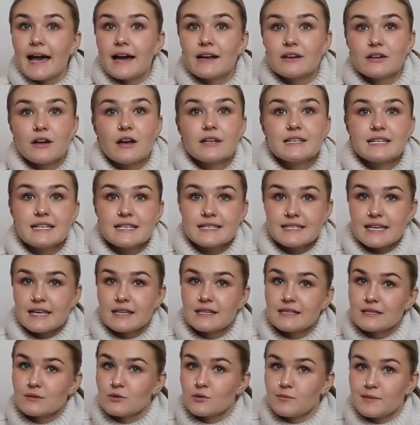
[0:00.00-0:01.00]
and I did say that
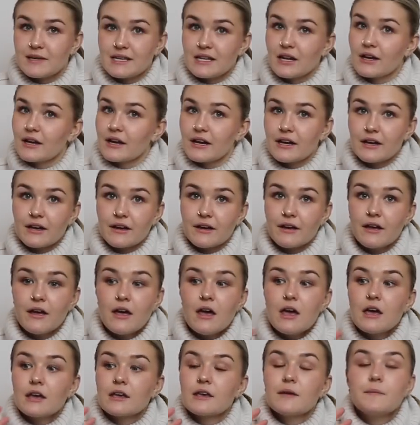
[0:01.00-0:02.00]
this would be like a
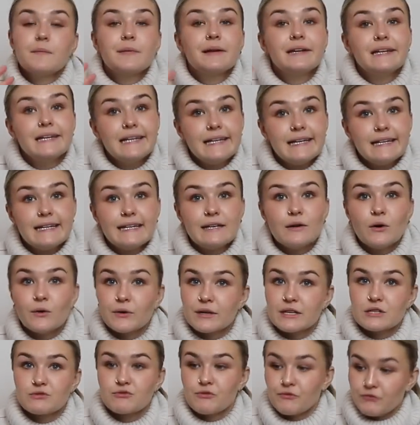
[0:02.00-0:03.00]
completely
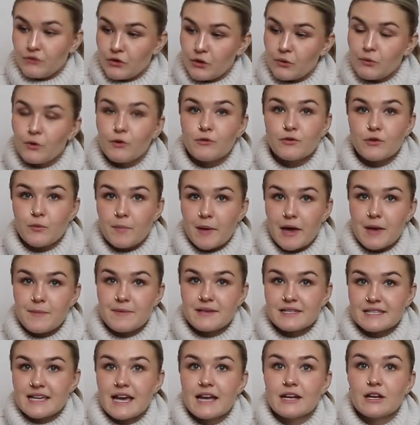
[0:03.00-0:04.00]
honest review of the
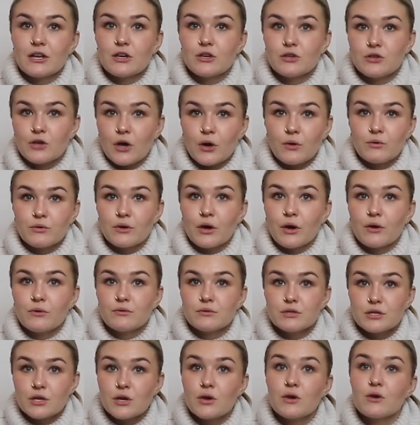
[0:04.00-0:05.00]
Babyzen
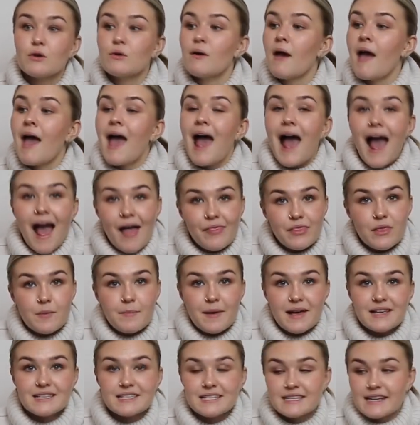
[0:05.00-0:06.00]
Yoyo2 and the
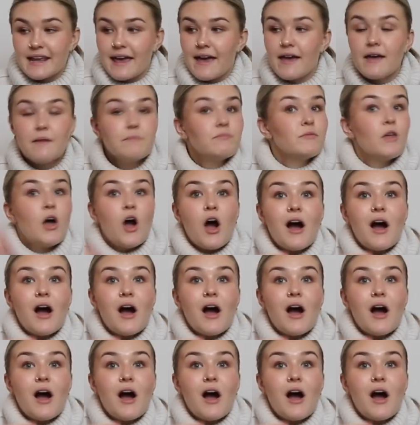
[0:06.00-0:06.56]
bassinet.